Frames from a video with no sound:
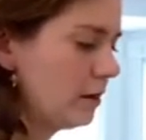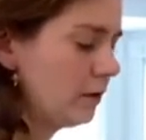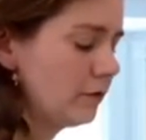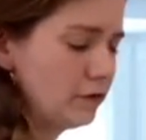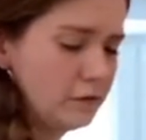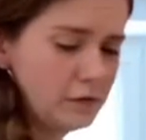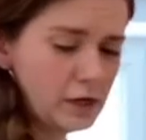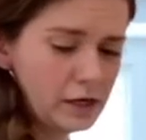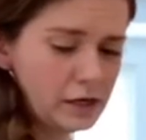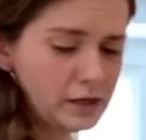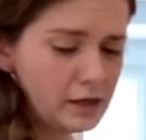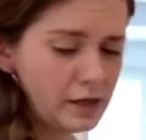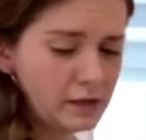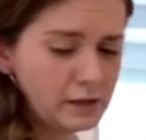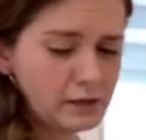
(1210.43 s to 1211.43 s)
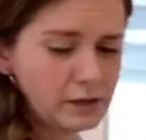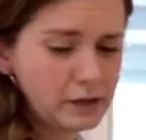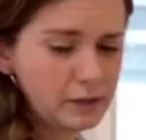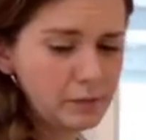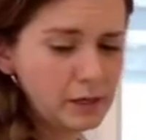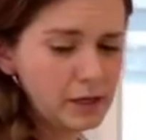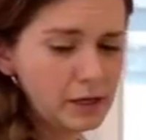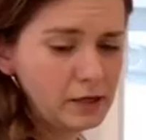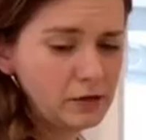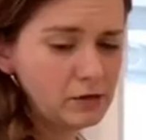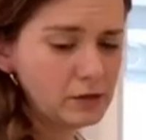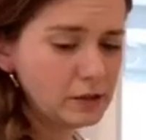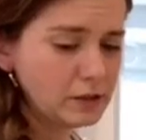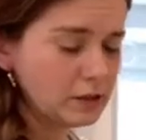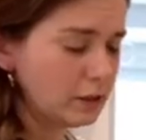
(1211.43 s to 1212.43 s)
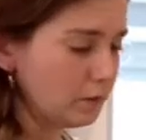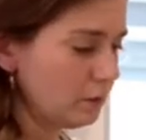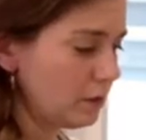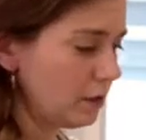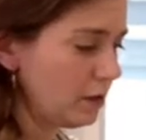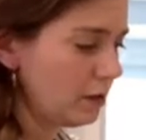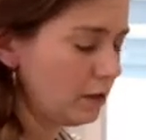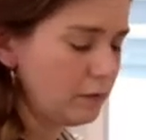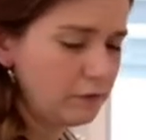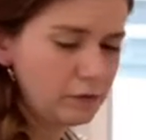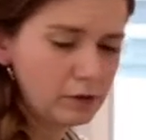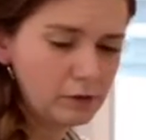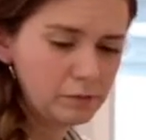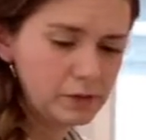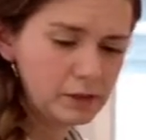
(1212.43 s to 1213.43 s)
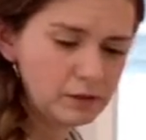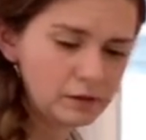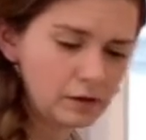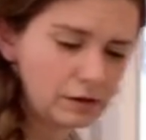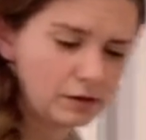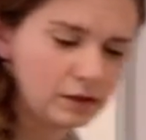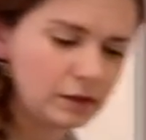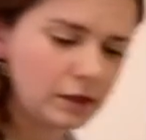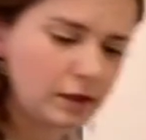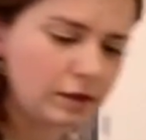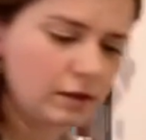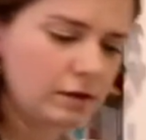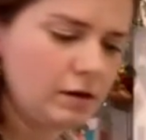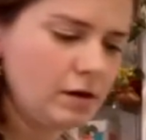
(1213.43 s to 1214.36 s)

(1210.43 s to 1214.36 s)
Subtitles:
If you've got a non-stick pan, you can skip the olive oil piece altogether.